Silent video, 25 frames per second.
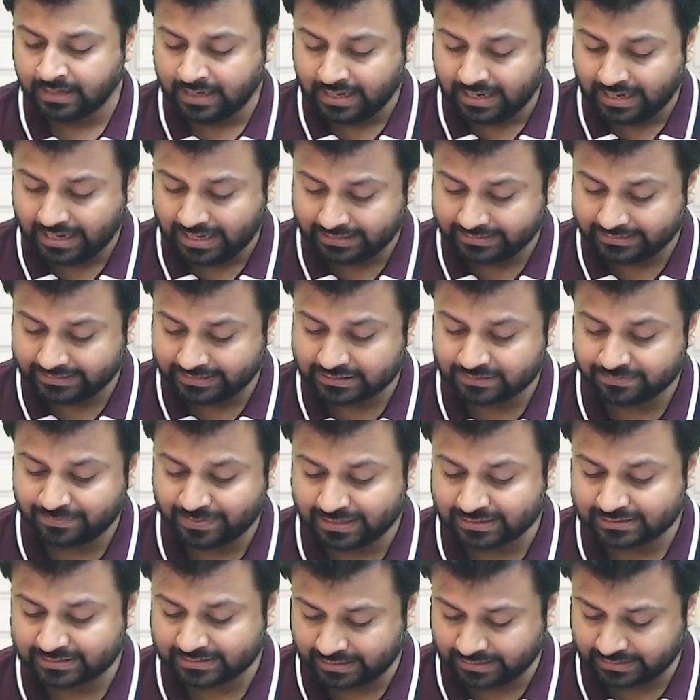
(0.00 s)
And this
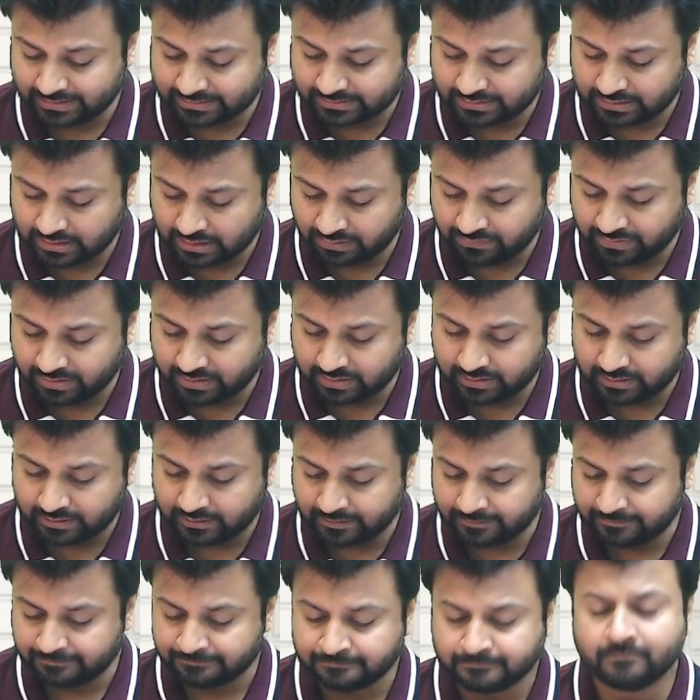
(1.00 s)
batch, that is
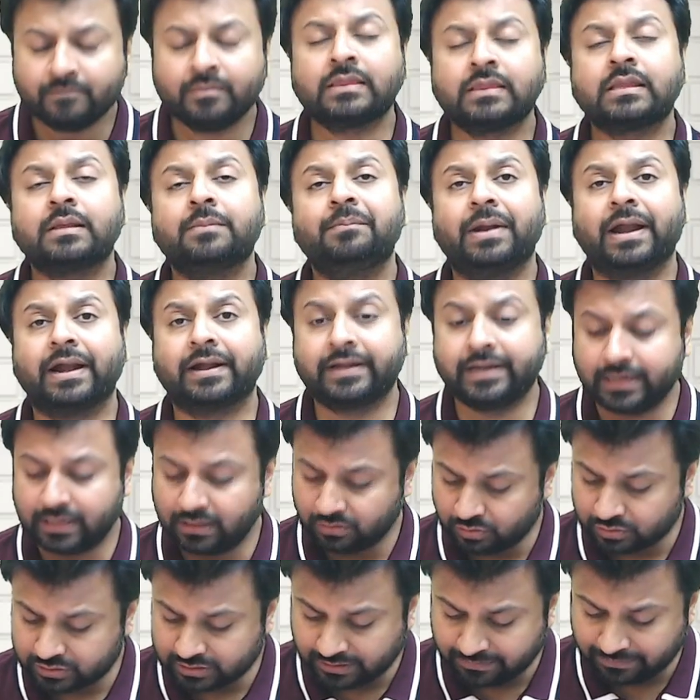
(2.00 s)
our practical
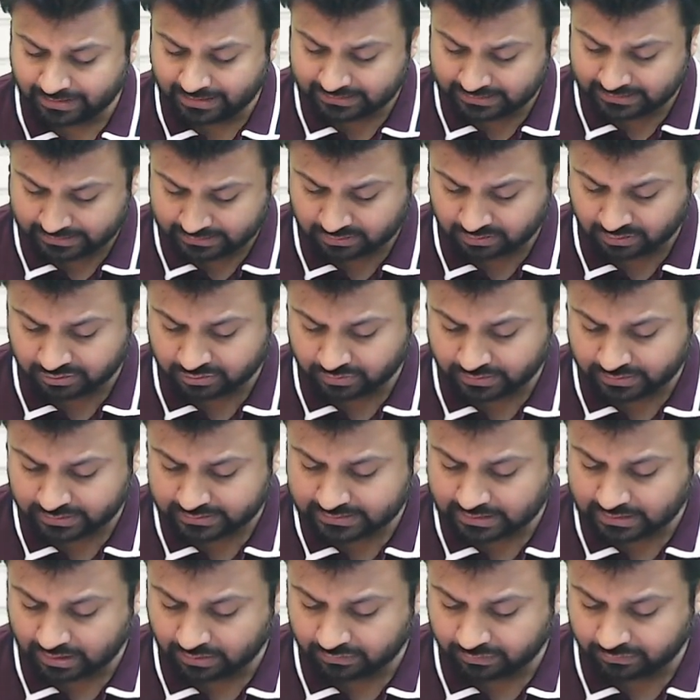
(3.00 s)
question batch, there is also a
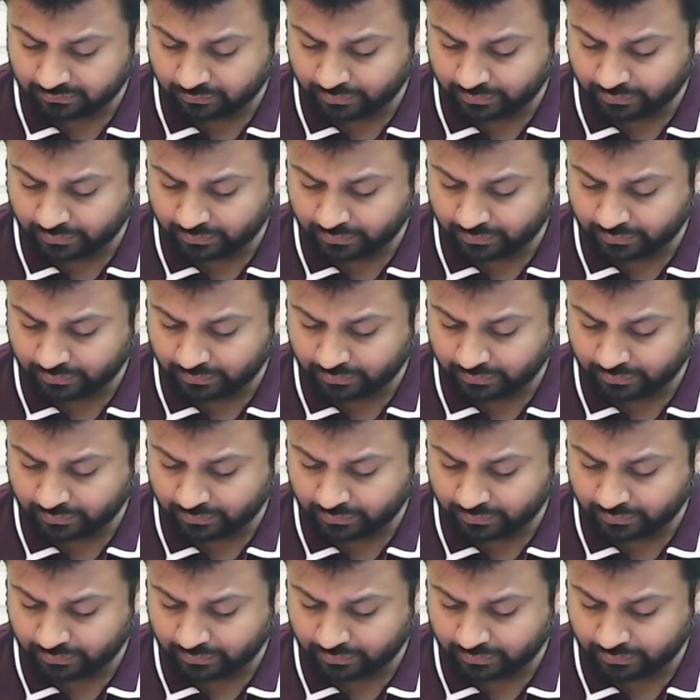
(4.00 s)
discount of